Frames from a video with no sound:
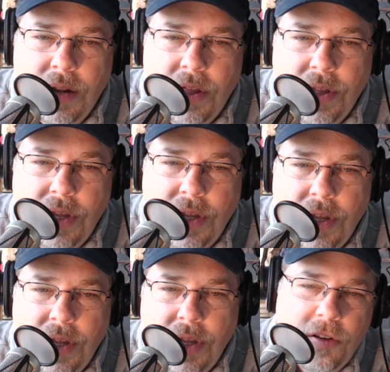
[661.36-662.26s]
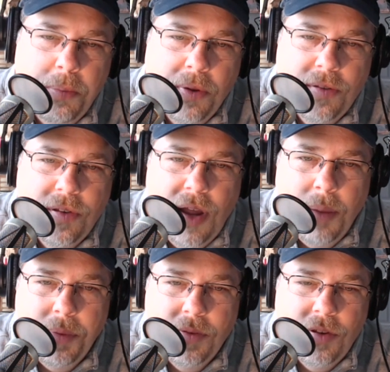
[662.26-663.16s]
clean or an explicit
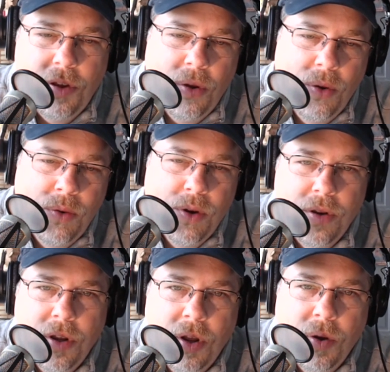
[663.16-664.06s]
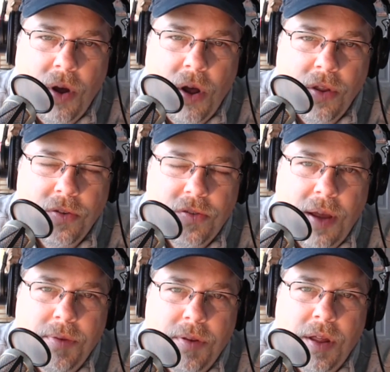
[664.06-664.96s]
episode? All those
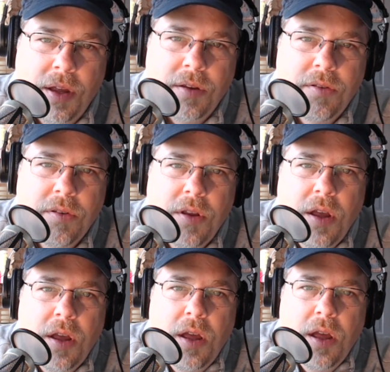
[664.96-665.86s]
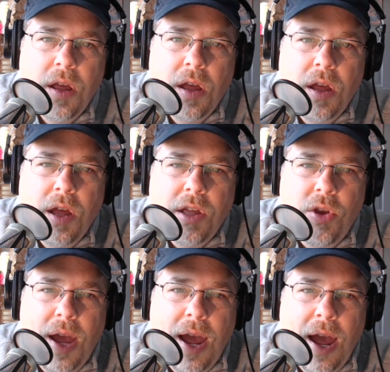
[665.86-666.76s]
types of things.
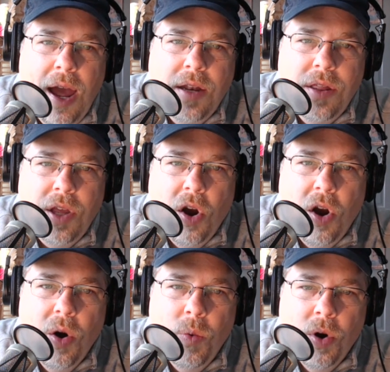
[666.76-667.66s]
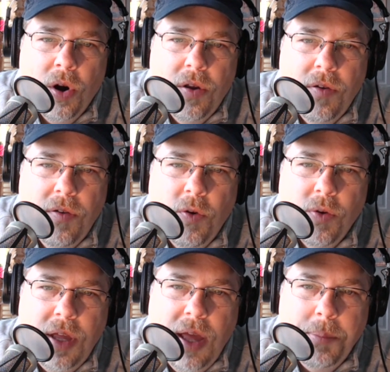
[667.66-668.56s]
You add the artwork
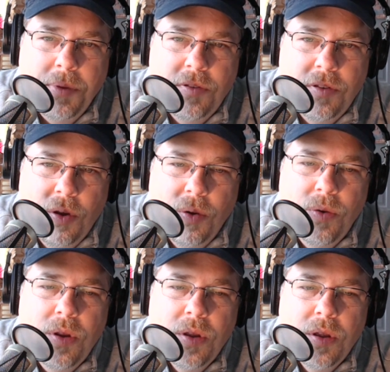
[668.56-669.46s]
for the episode,